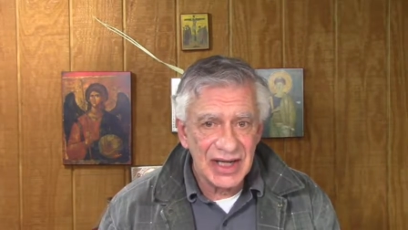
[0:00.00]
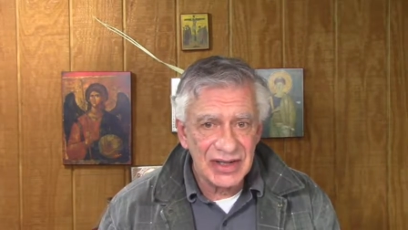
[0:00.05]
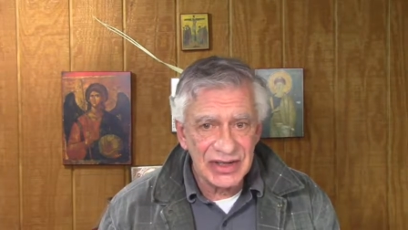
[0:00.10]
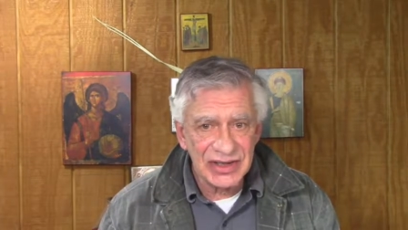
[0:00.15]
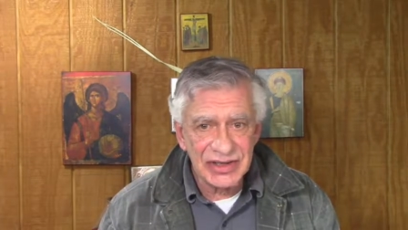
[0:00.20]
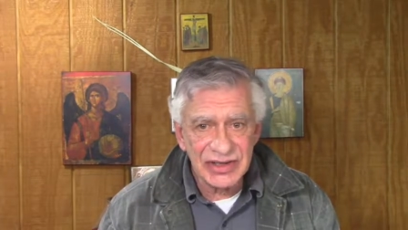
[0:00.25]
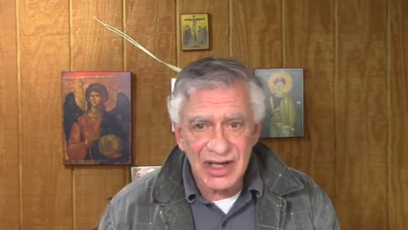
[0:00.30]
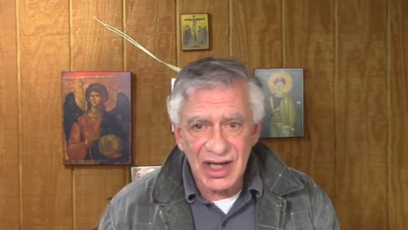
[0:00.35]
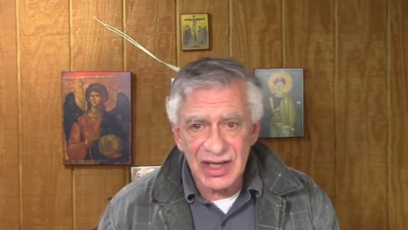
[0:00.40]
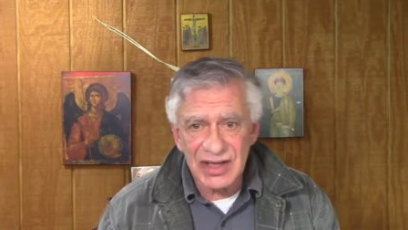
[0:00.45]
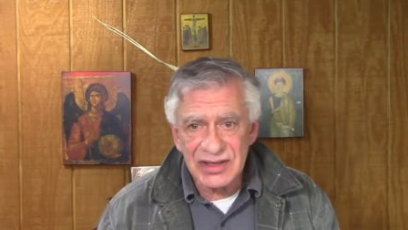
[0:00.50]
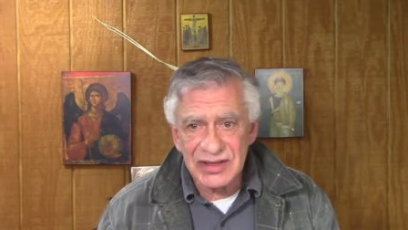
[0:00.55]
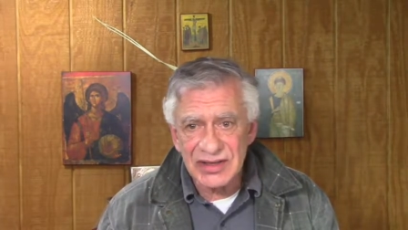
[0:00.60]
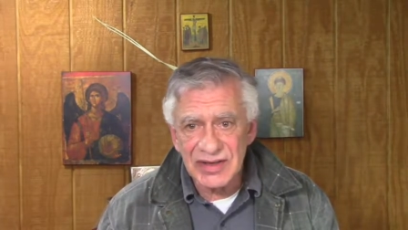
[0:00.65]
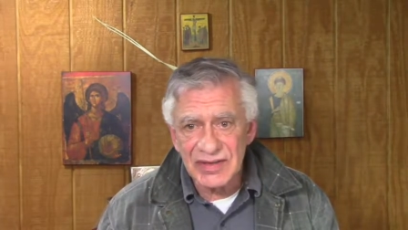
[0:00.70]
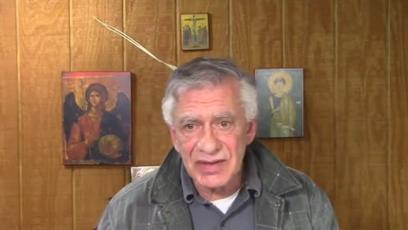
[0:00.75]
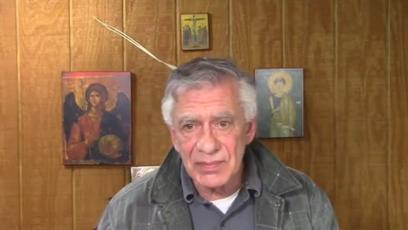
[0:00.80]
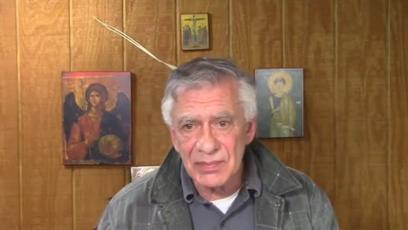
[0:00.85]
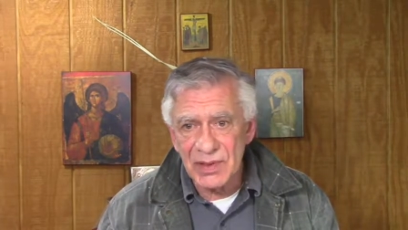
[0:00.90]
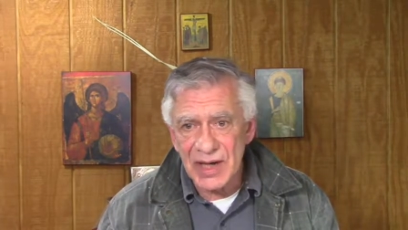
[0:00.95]
Now, the
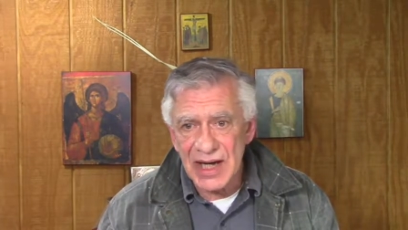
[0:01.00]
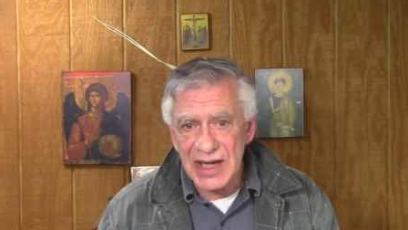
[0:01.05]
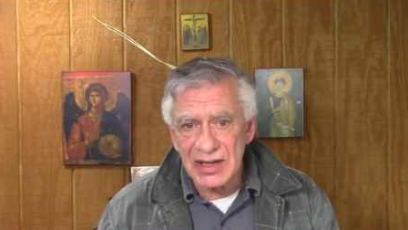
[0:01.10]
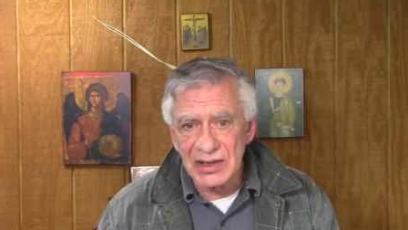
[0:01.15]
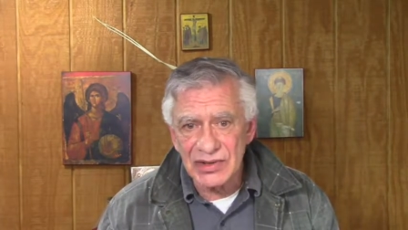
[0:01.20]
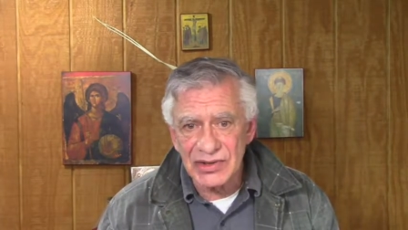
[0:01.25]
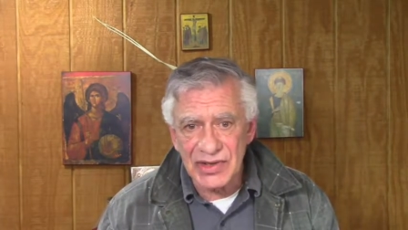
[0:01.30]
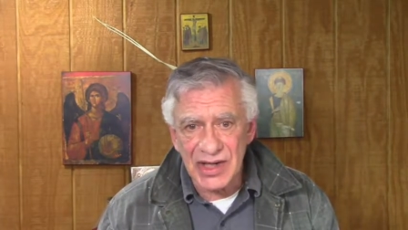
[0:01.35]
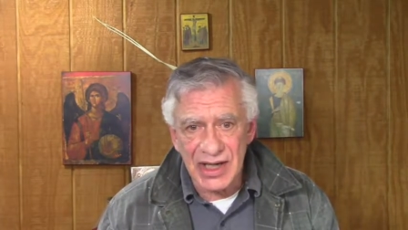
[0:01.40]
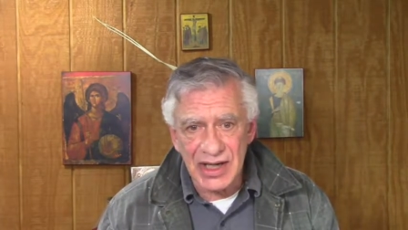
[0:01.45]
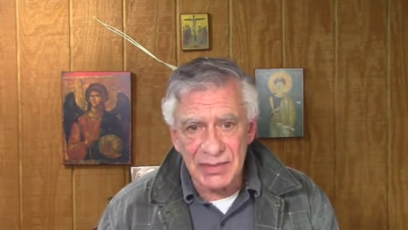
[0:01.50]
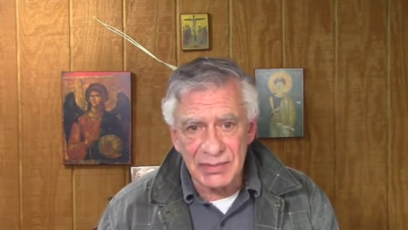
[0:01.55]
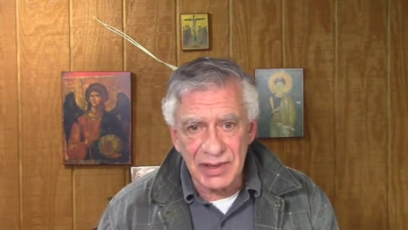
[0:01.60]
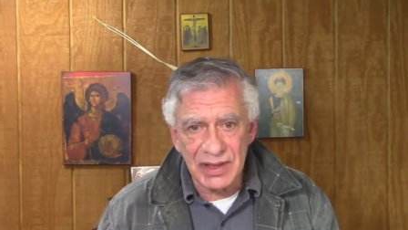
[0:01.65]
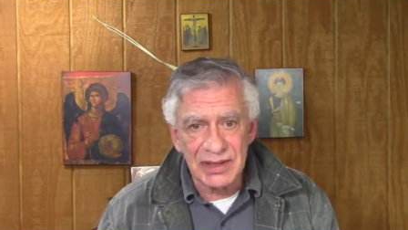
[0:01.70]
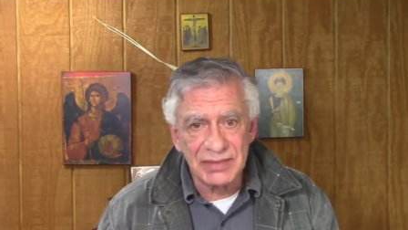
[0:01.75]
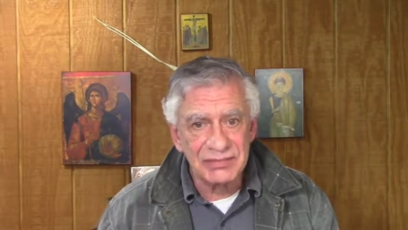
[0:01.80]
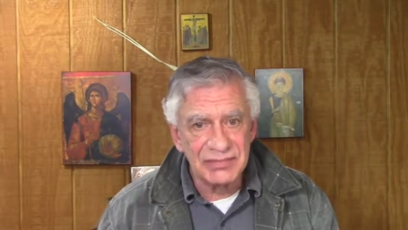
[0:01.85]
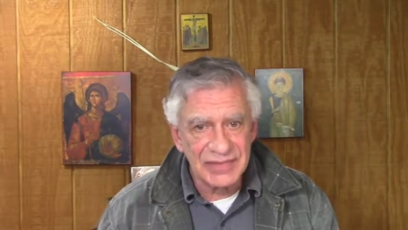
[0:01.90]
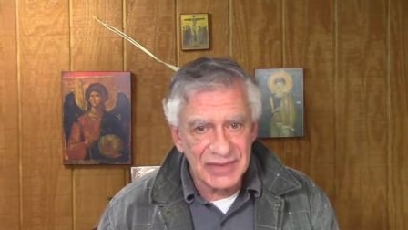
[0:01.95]
sons of the bridal
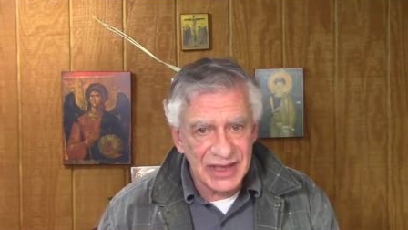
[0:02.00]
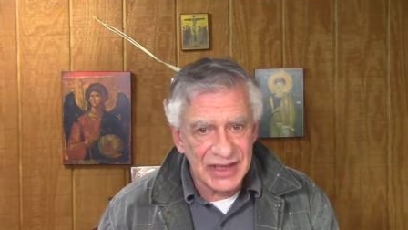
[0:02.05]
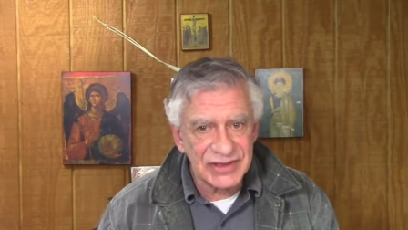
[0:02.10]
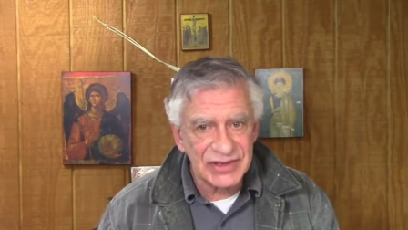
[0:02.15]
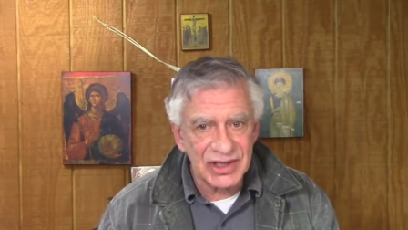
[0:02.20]
chamber,